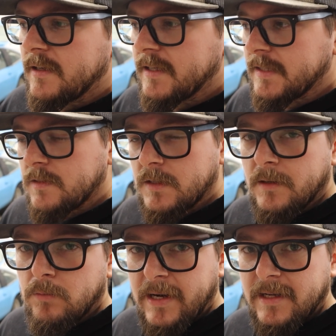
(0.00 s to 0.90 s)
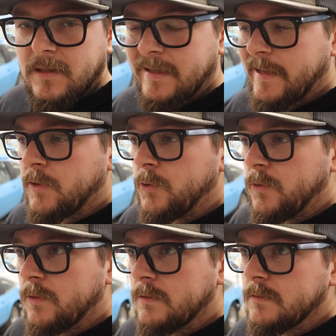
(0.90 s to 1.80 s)
because uh, Brandon, the guy
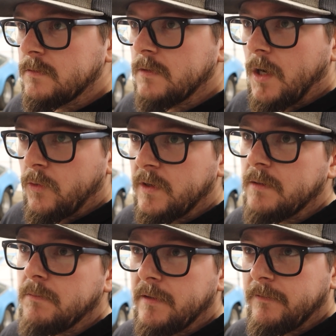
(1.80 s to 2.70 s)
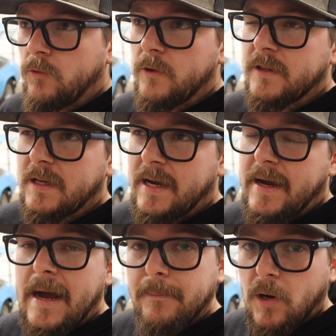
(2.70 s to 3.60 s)
who owned it before the
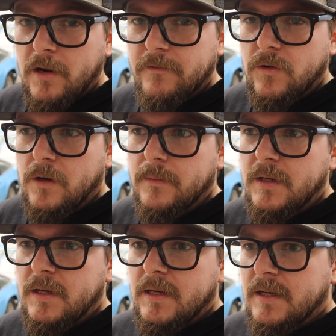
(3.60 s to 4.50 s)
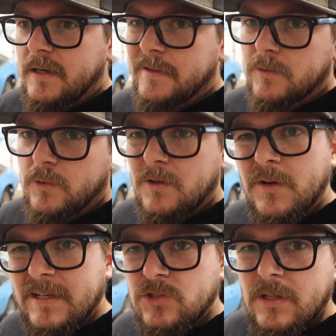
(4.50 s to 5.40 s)
guy I bought it from, uh, the one
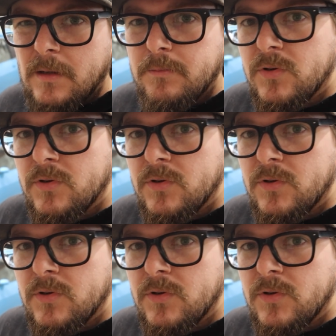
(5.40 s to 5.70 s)
who actually like